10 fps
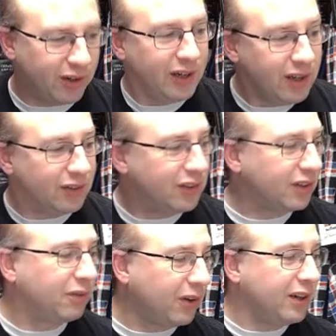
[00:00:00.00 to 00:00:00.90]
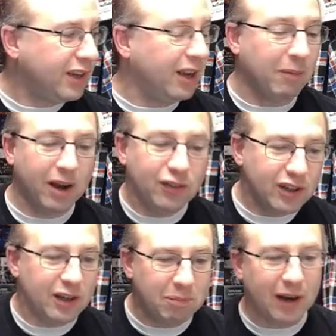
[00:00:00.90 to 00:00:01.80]
It is. It's a fun game. I should
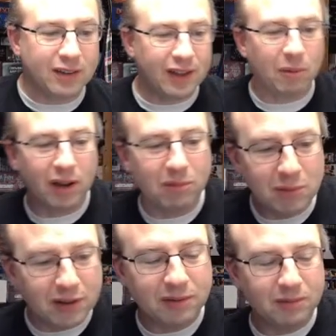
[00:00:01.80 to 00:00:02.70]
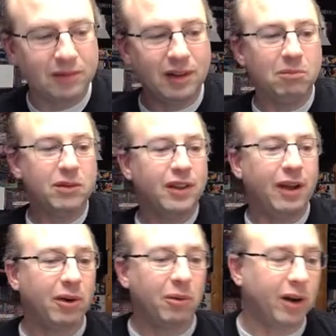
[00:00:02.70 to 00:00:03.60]
get back to that one. I haven't been, I haven't done that
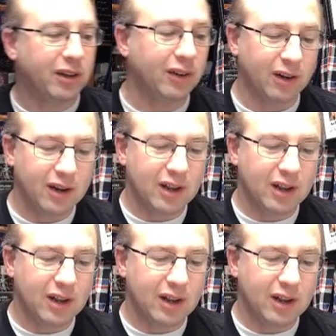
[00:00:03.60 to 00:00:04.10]
one in a while either.